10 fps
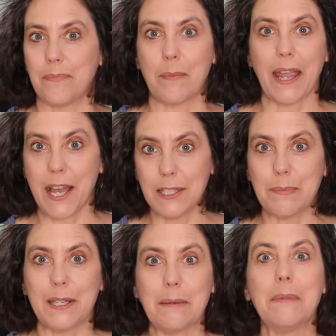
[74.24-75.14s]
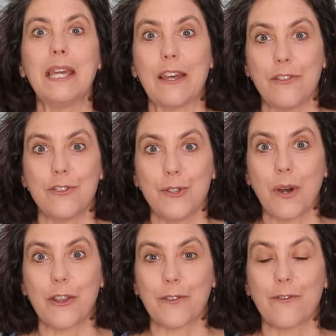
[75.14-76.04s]
my husband and me and 2
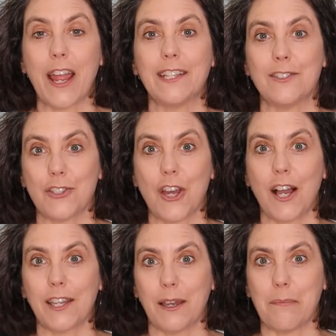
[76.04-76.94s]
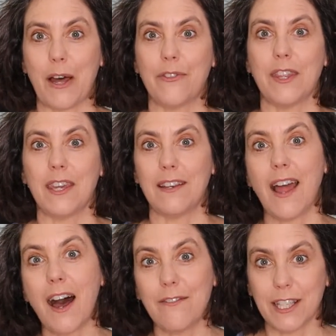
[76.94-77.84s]
other friends talking about the
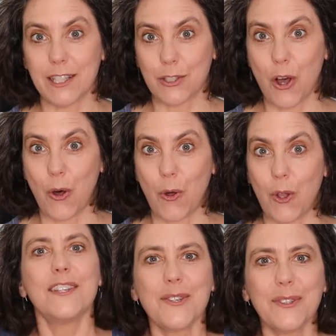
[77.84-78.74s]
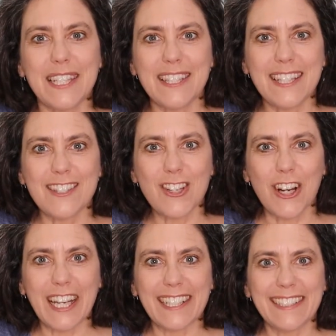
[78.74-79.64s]
novel as a whole. So let's get
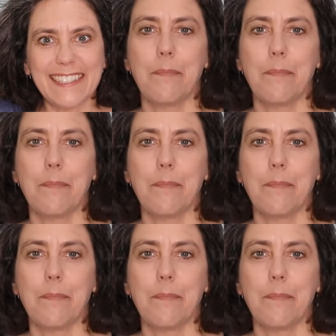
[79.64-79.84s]
started.